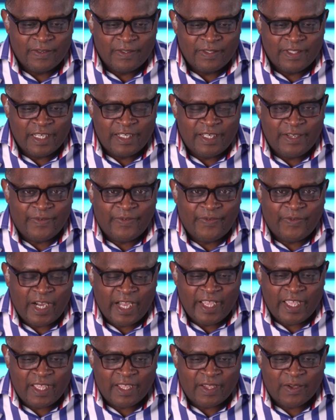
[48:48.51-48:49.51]
the
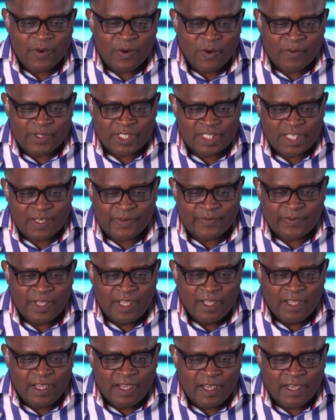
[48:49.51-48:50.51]
defying of self
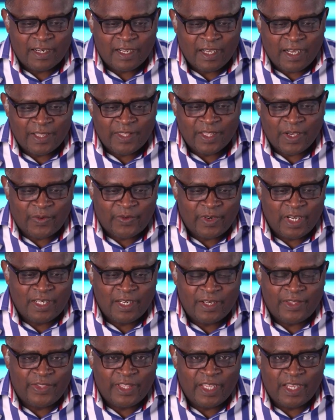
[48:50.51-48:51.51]
and other
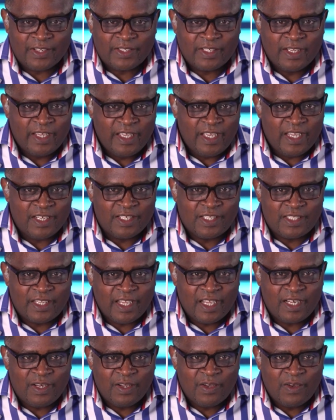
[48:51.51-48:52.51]
created things
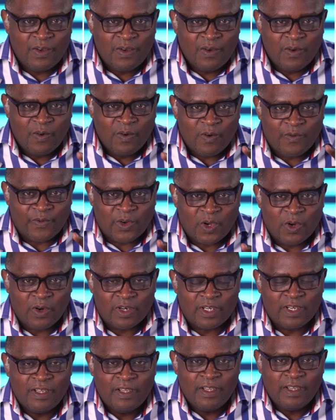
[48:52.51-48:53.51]
instead of God.